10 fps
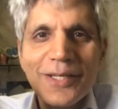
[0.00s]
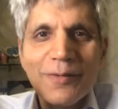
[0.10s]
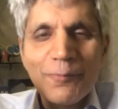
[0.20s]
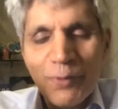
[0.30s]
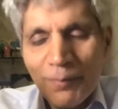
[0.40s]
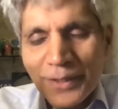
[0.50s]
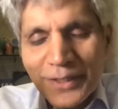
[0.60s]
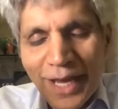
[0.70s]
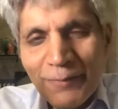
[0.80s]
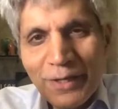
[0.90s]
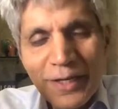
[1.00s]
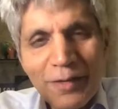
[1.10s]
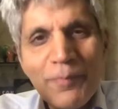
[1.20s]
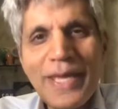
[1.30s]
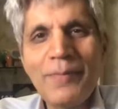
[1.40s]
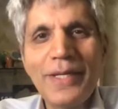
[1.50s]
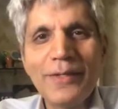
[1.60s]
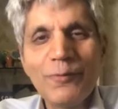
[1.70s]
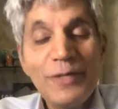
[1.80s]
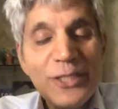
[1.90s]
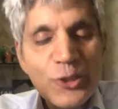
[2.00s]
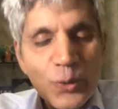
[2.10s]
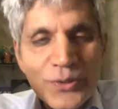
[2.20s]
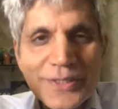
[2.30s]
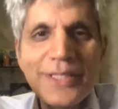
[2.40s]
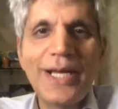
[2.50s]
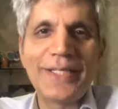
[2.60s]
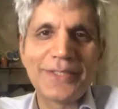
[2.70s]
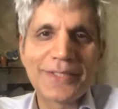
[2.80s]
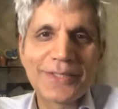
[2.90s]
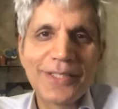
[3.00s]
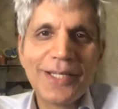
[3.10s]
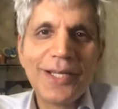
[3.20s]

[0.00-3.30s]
from the time you're a little baby, we show signs